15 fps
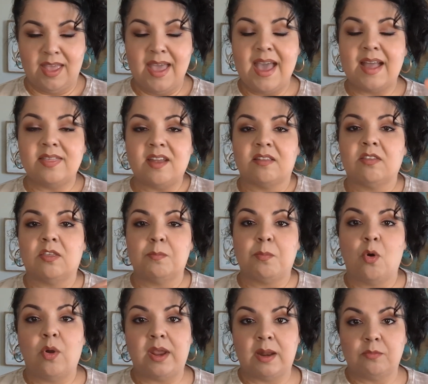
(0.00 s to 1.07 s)
And that's the
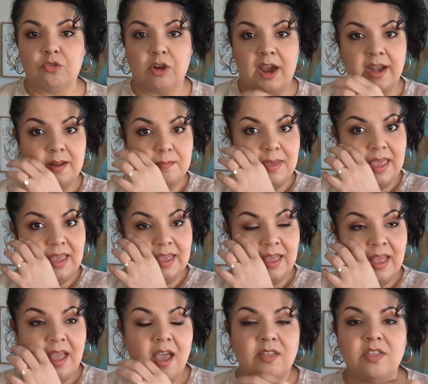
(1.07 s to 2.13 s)
point I'm trying to make.
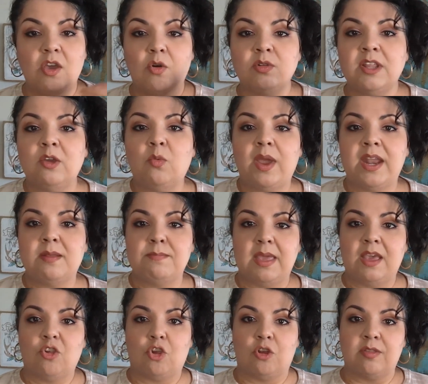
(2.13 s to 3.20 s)
The only way to
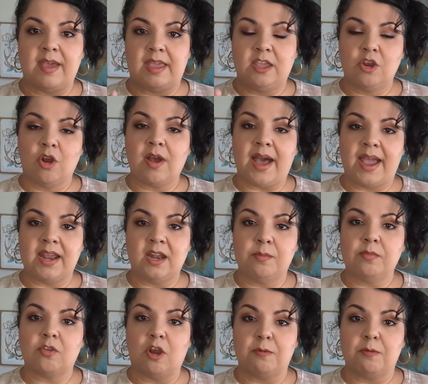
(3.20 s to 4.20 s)
make sure that your items are